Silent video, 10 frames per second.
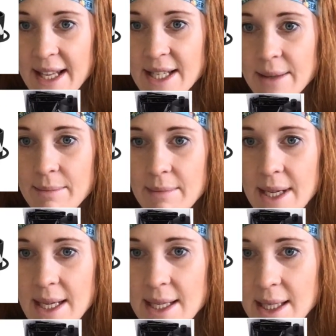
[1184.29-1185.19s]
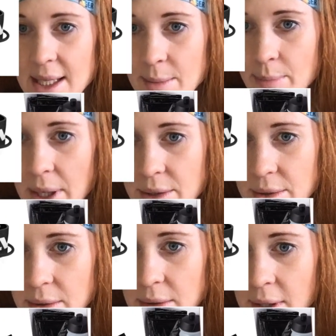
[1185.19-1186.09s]
Intermediate
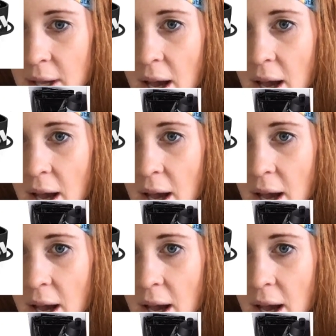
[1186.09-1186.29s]
bundle.